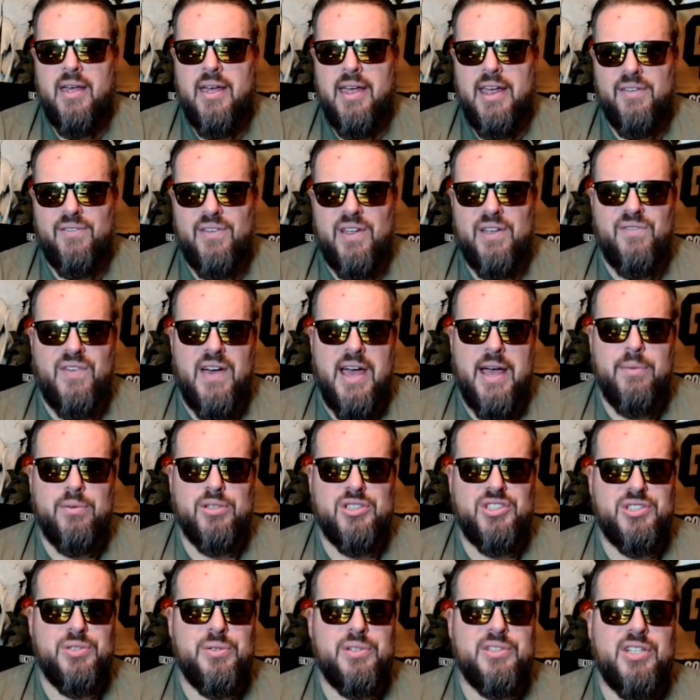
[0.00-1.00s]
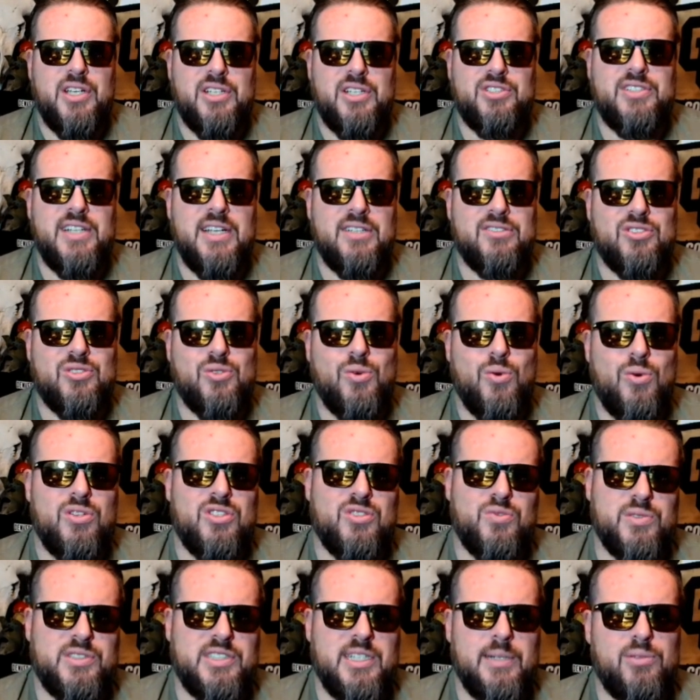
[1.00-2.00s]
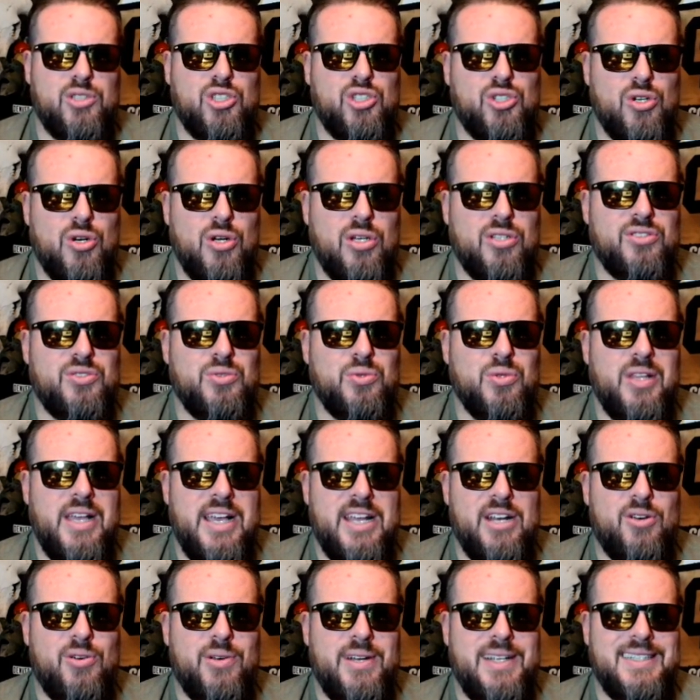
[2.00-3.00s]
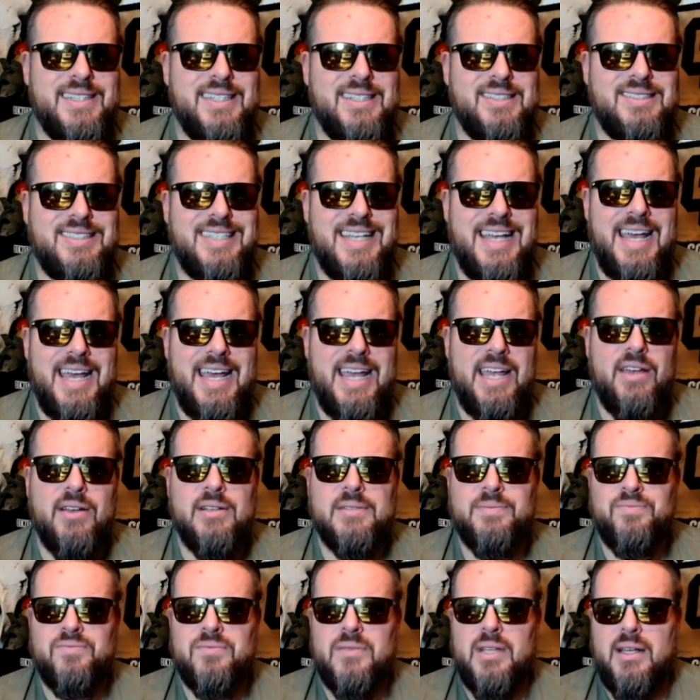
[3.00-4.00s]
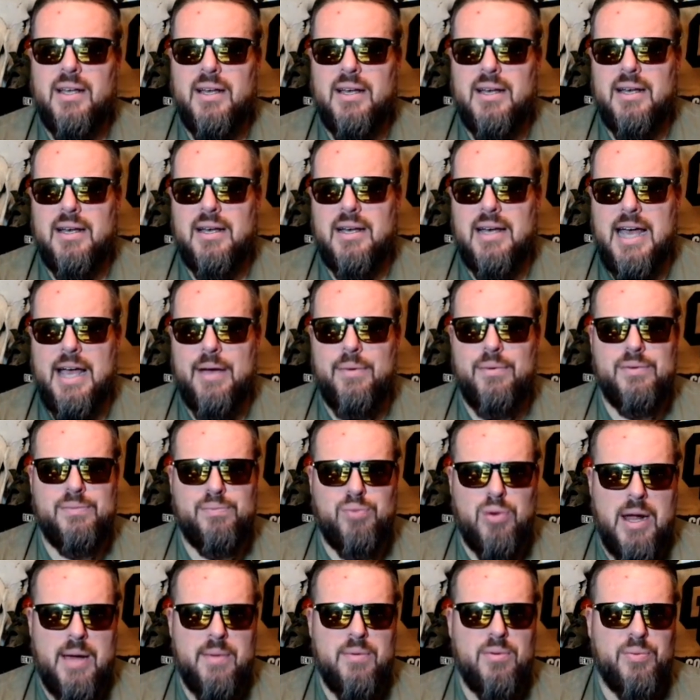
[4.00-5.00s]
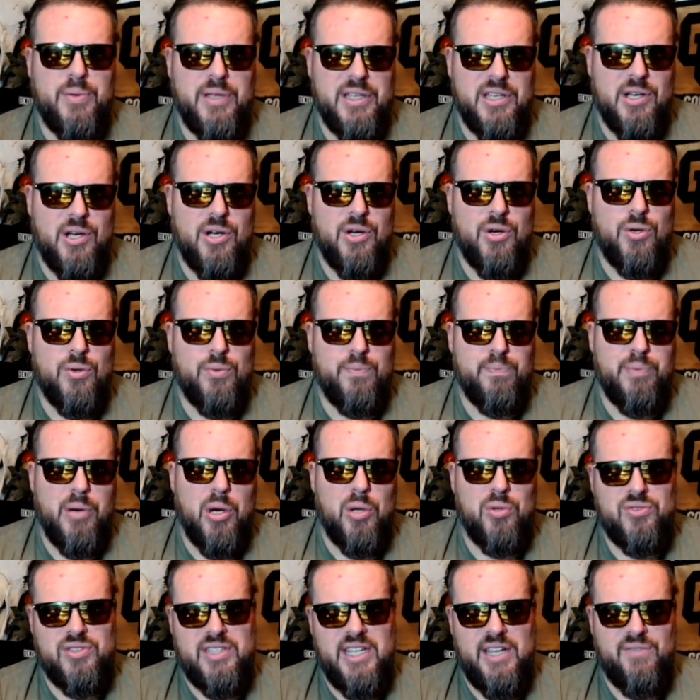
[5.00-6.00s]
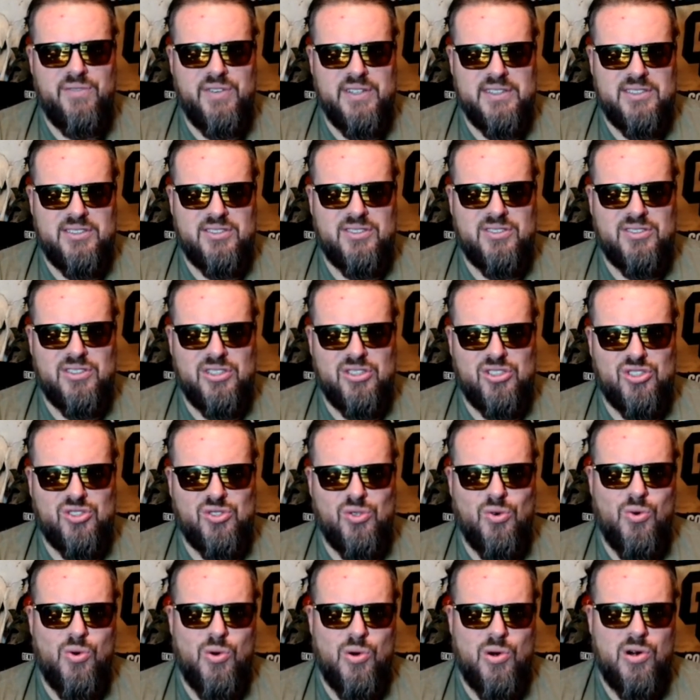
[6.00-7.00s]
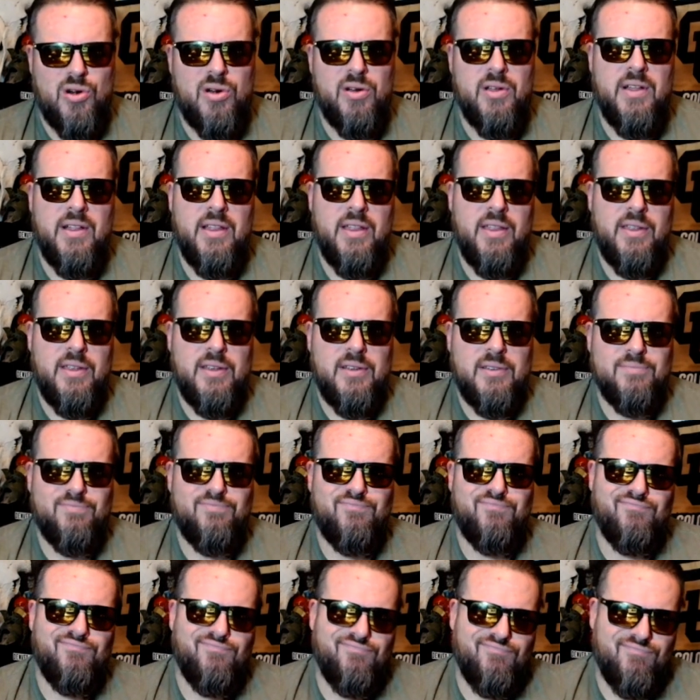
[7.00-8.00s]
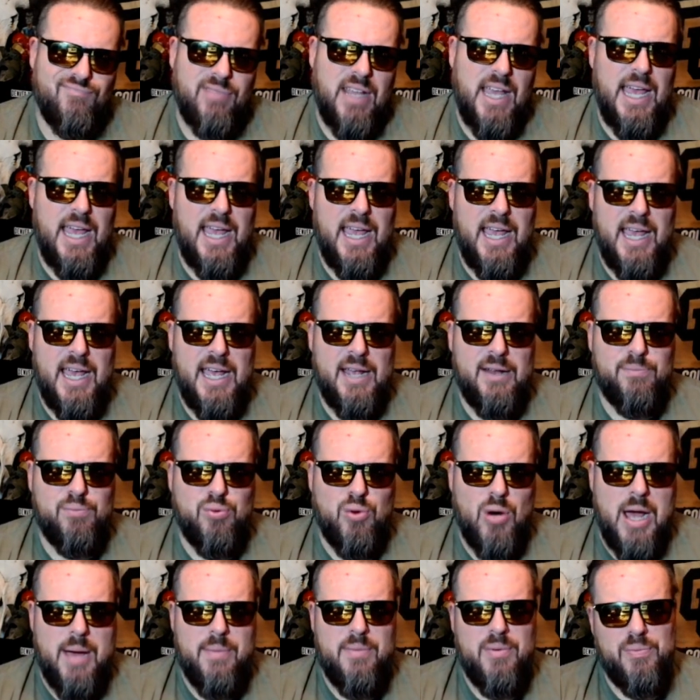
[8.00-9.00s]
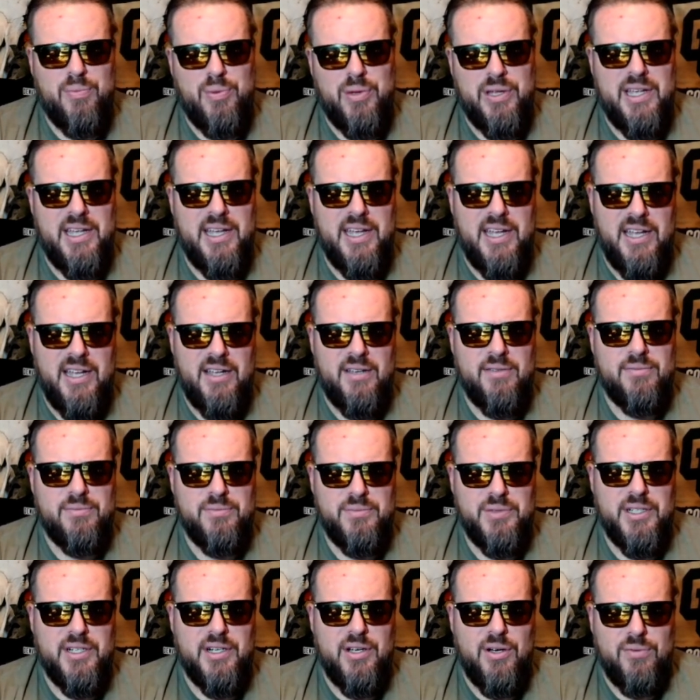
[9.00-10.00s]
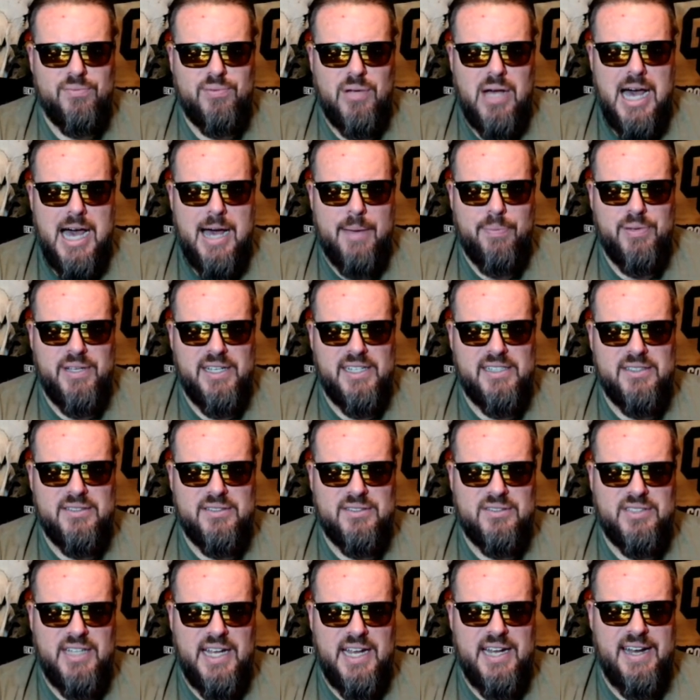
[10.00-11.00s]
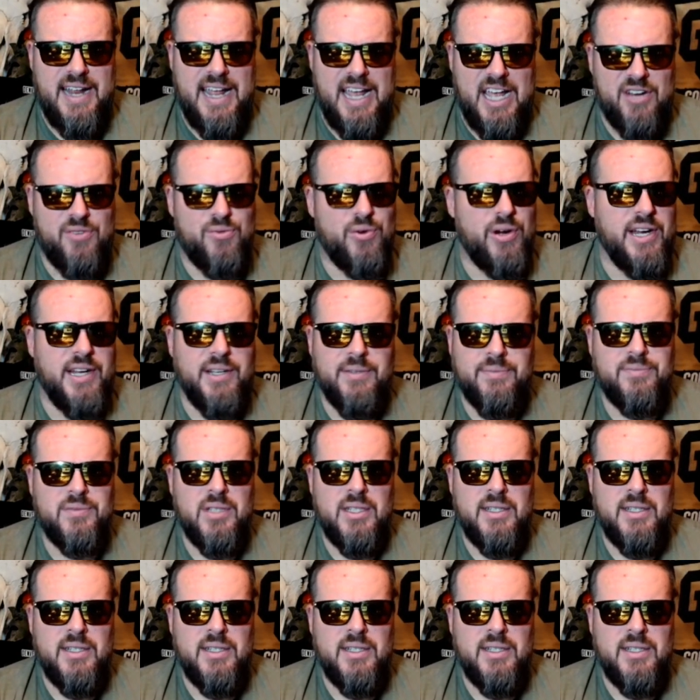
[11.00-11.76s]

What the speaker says: If I was doing touchdown scores, which I'm sure I'll do later in the day, I would probably go both defenses to score and probably, Hopkins and Henry.